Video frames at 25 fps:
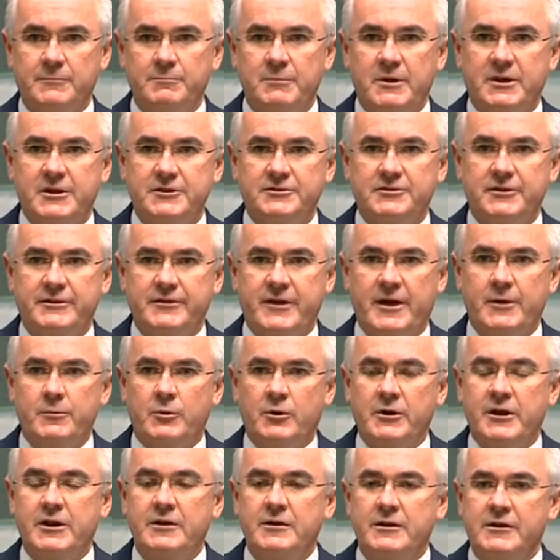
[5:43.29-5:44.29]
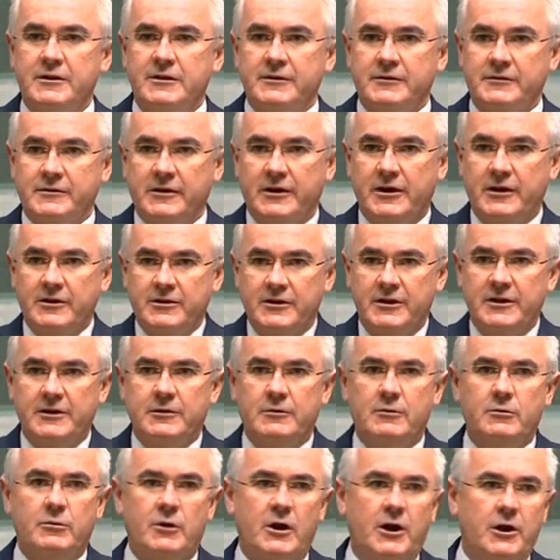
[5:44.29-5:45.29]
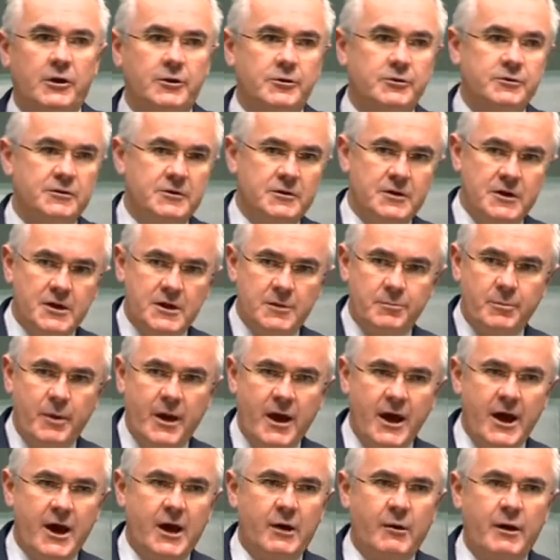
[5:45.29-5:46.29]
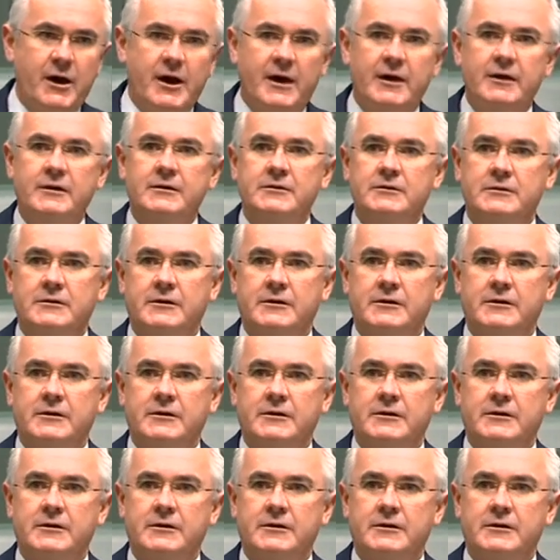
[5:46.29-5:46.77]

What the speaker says: because they want it, you know, near a road, near power.